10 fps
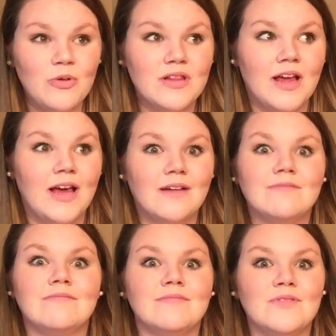was like,
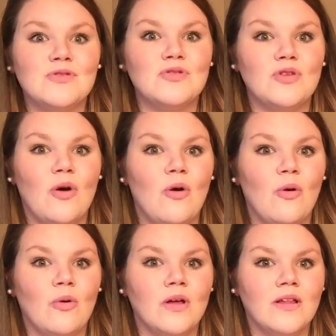
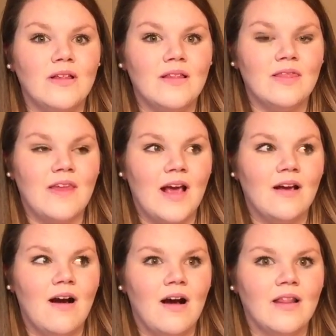so thank
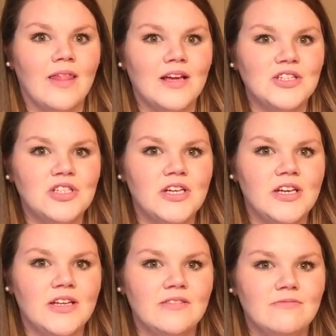God that
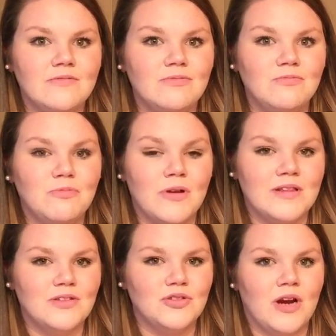she
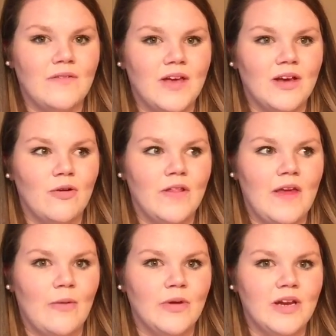wasn't driving and
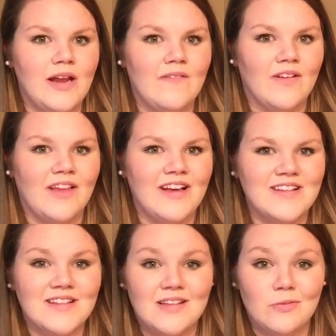that we didn't have our
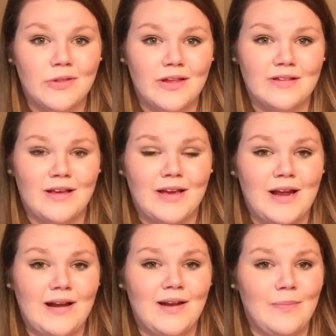licenses with us. Like, it
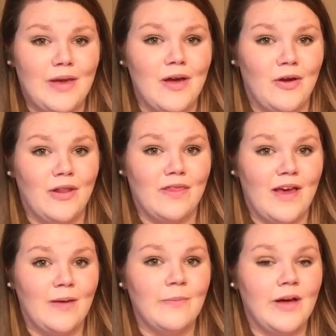ended up being a good
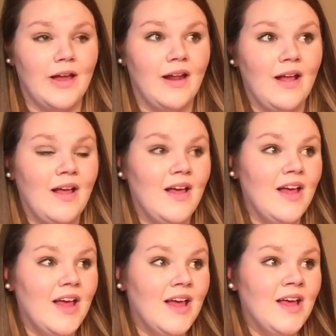thing, but
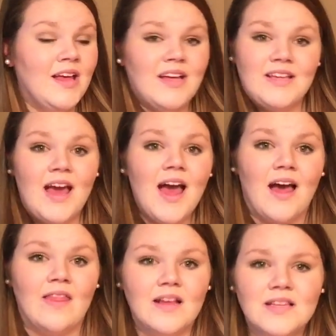yeah,
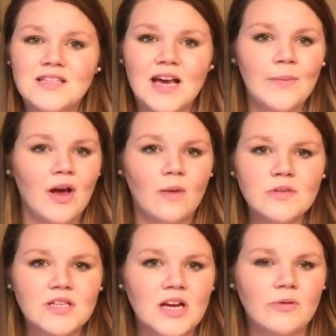that's the time I
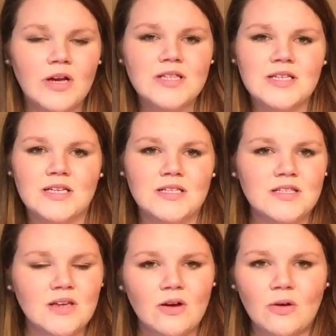almost got arrested.
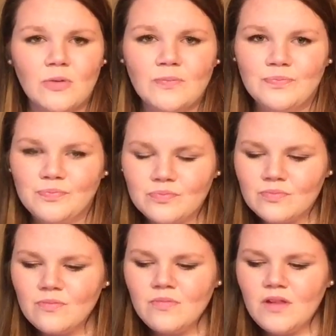So
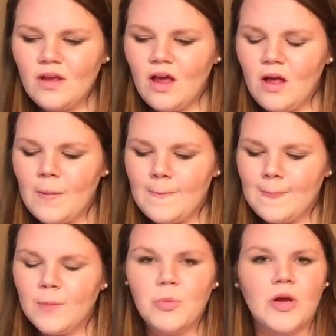
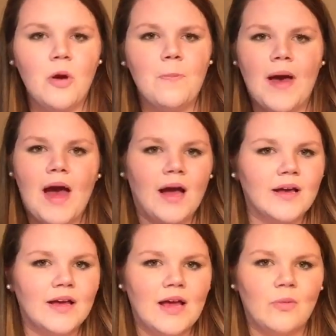we go
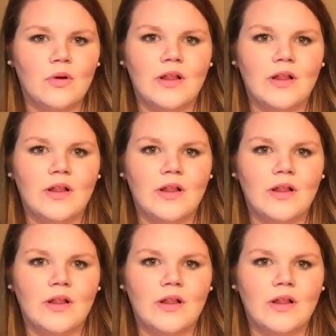back and we're